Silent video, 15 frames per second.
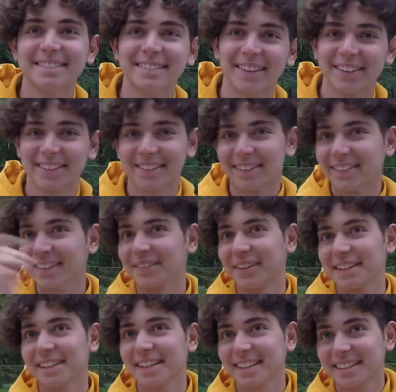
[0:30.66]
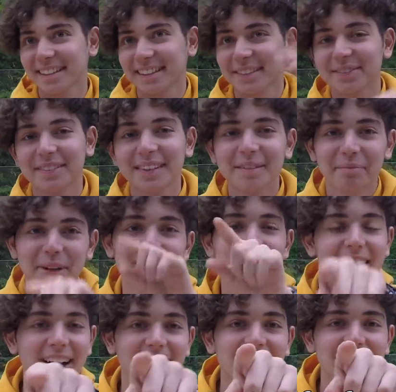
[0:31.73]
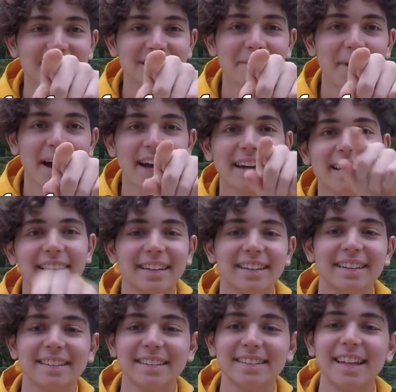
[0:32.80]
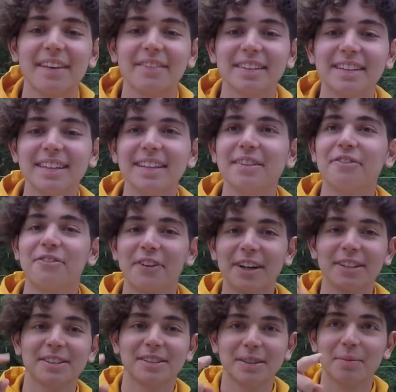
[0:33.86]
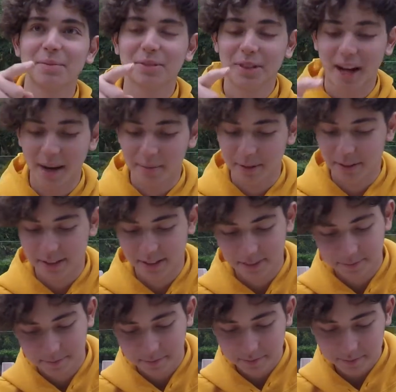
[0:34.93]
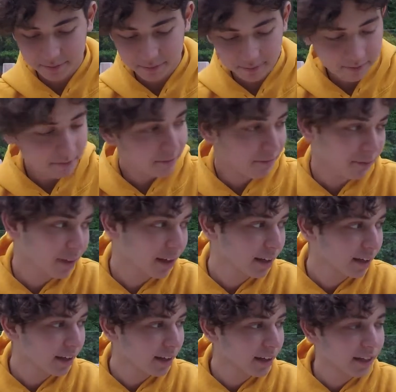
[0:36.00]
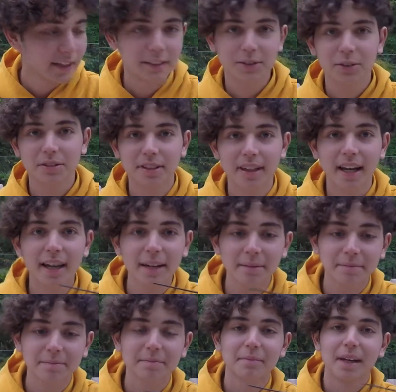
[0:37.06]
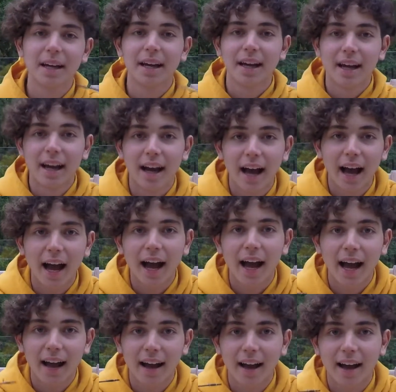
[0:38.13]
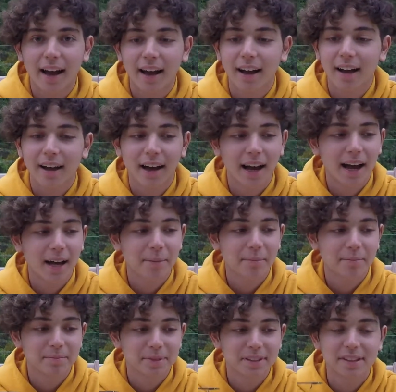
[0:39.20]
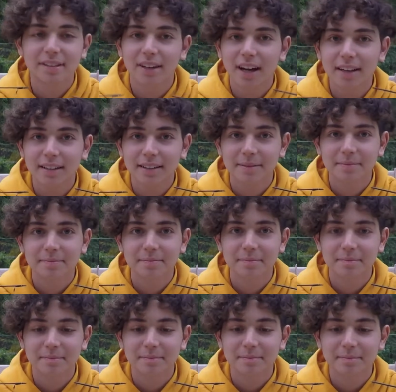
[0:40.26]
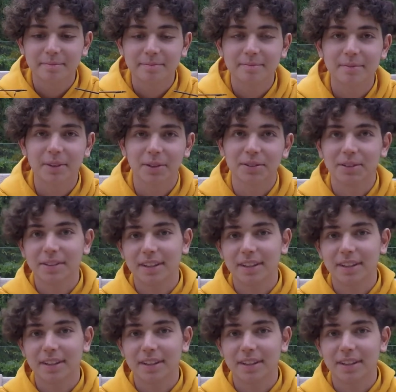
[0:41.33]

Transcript: No, what the basic shit. But shout out to my 70 first subscribers. So today, I'm stuck. No.